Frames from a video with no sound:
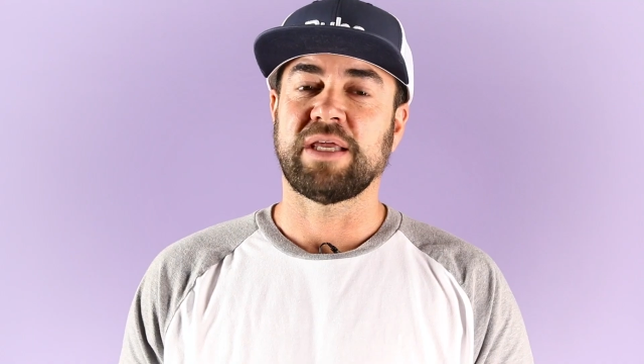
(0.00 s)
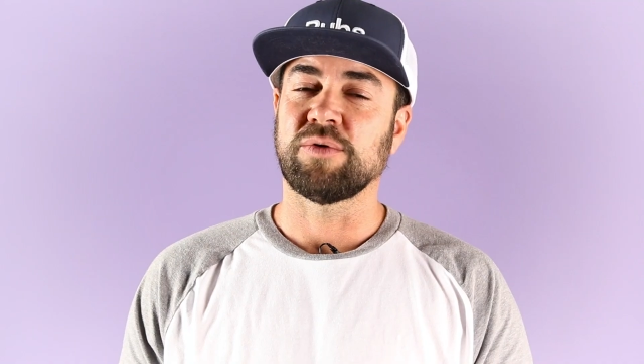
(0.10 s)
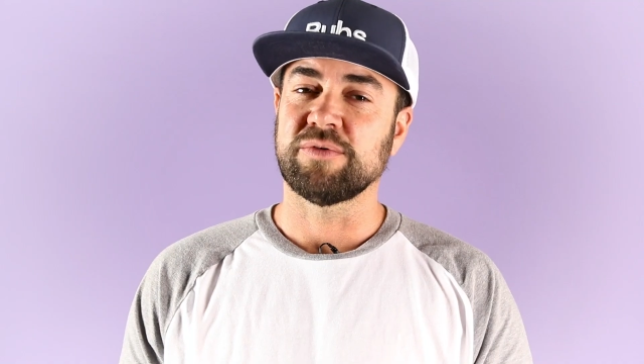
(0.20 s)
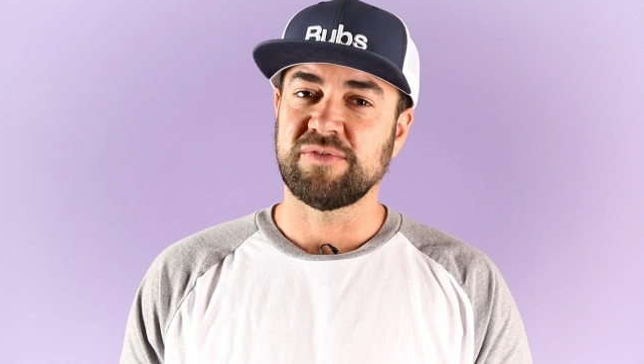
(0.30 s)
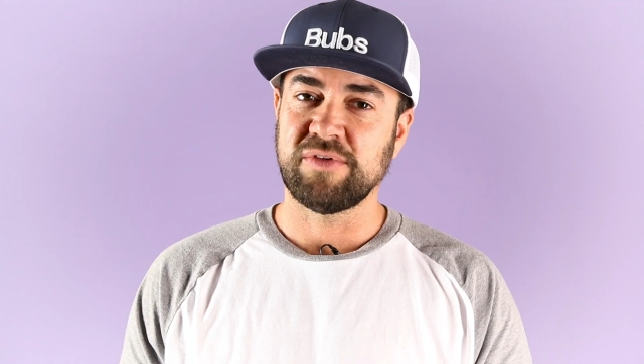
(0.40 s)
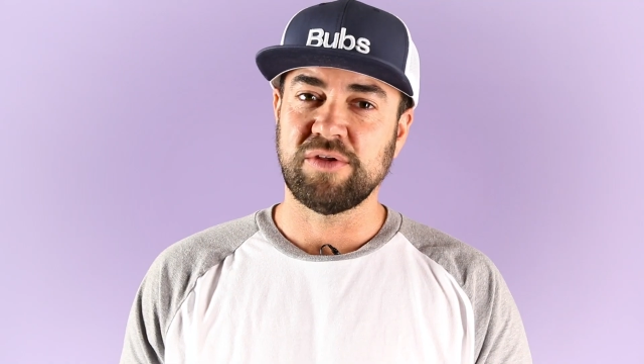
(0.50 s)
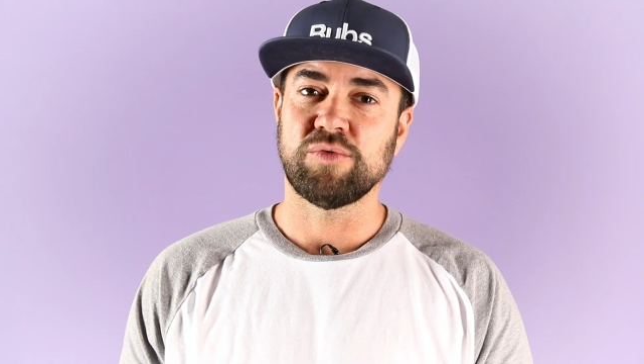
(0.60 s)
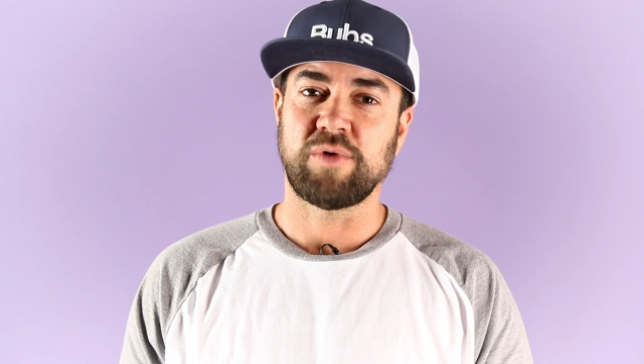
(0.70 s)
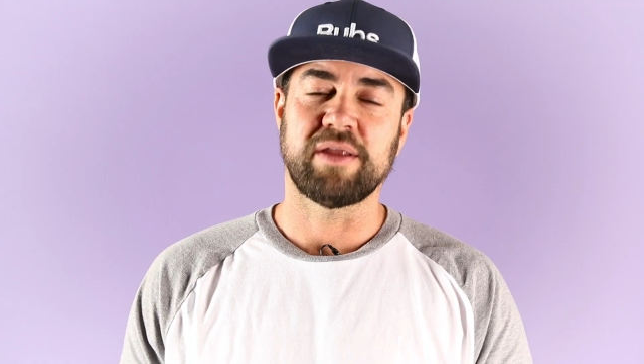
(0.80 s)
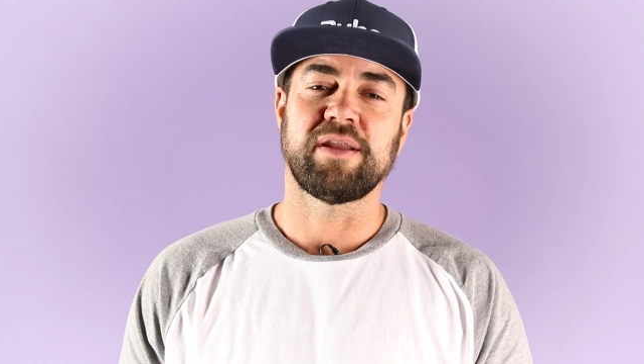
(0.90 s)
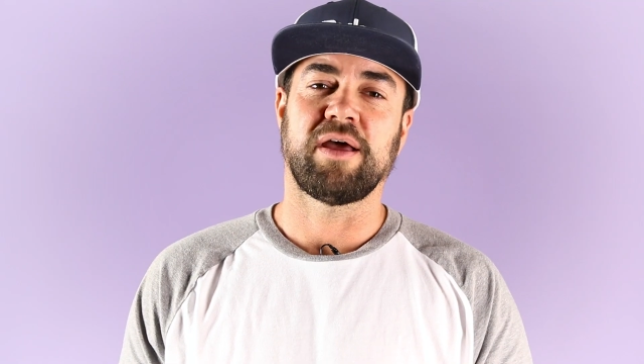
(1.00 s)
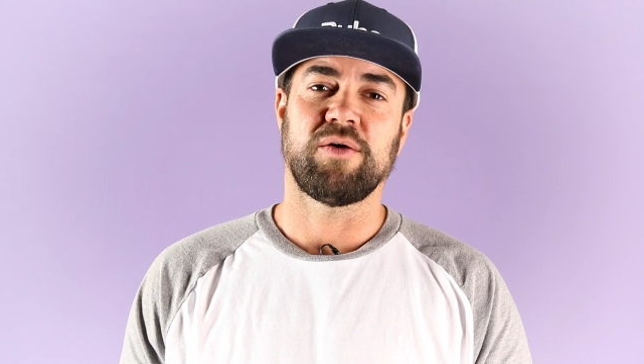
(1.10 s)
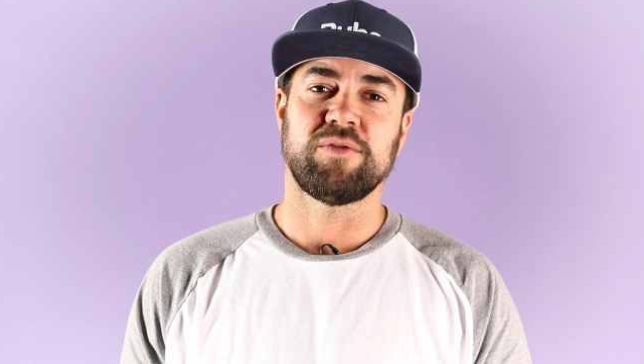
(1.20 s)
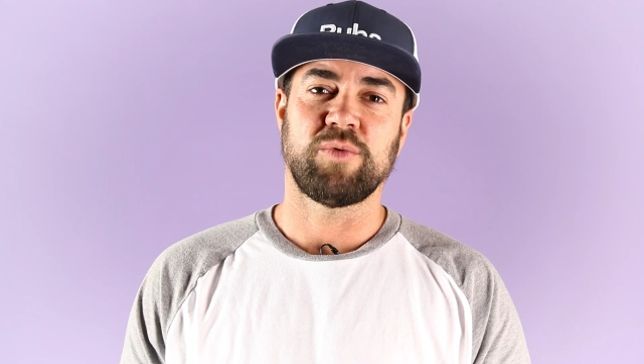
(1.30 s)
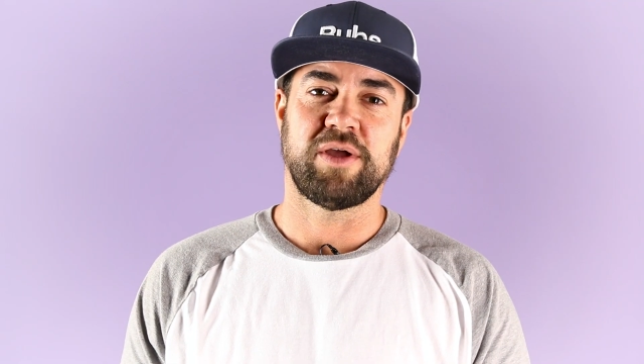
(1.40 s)
They don't see you right
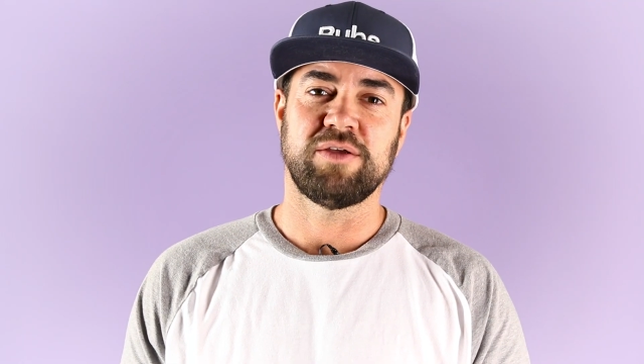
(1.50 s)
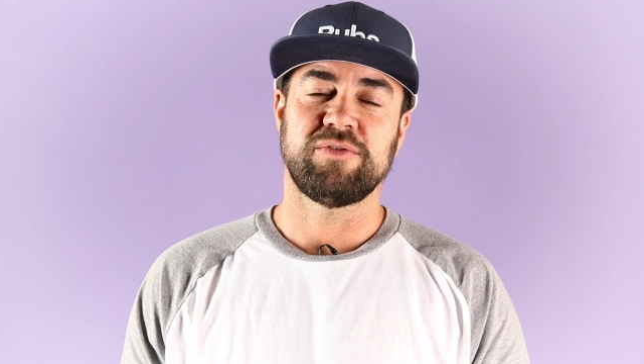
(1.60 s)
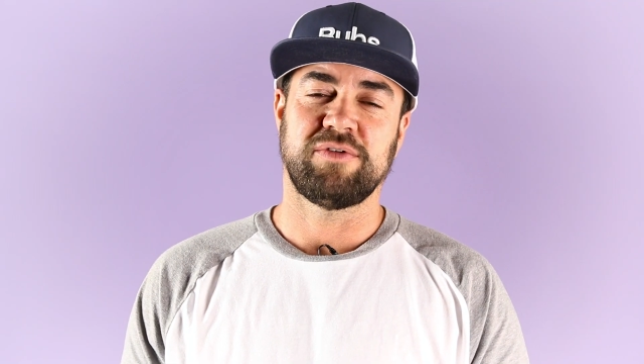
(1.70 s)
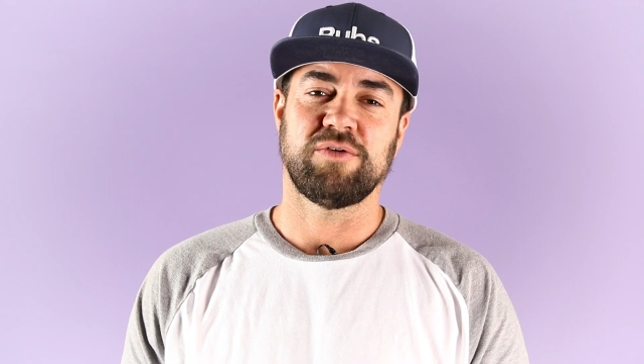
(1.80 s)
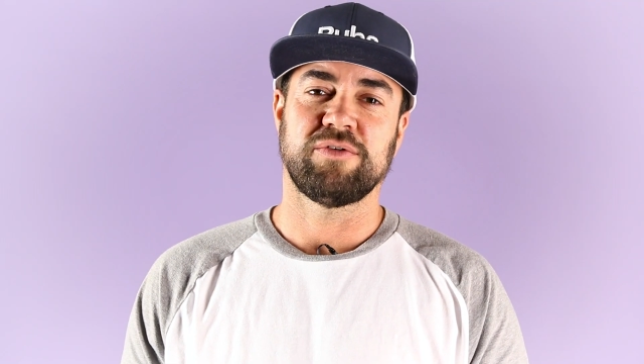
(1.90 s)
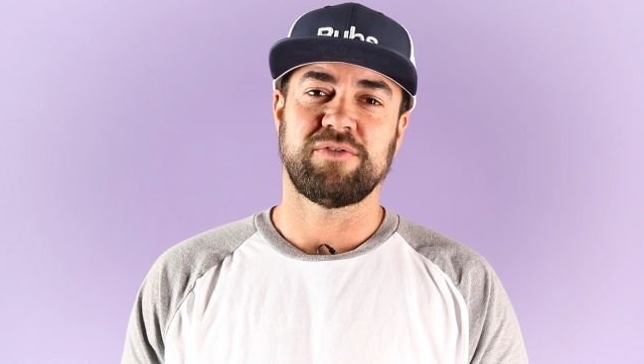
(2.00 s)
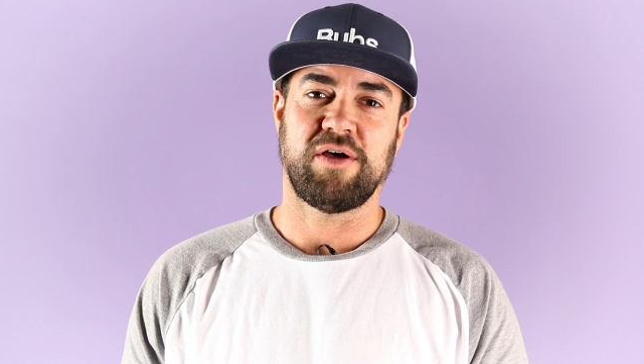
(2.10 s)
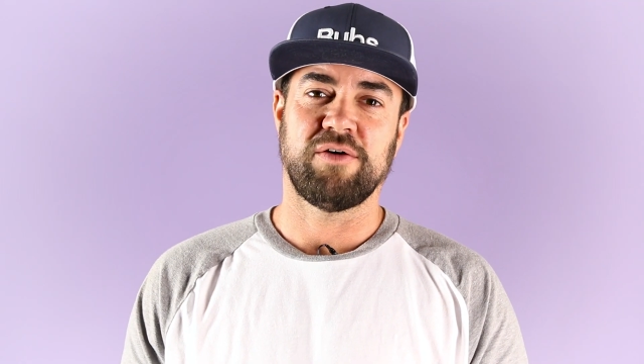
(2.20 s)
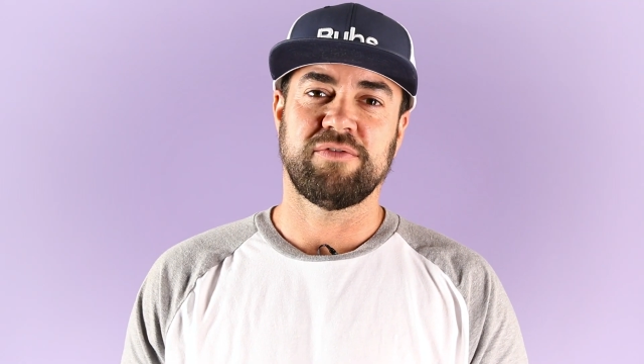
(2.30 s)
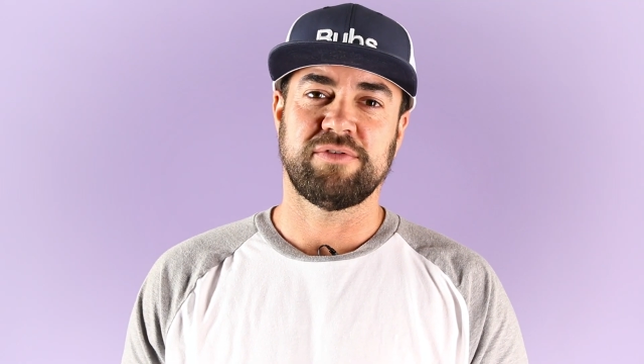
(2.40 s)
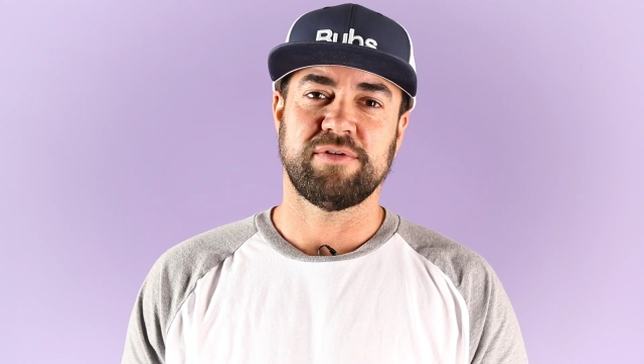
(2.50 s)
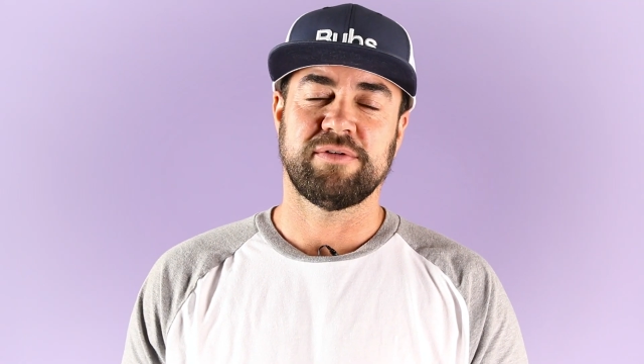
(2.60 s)
now the way you see yourself.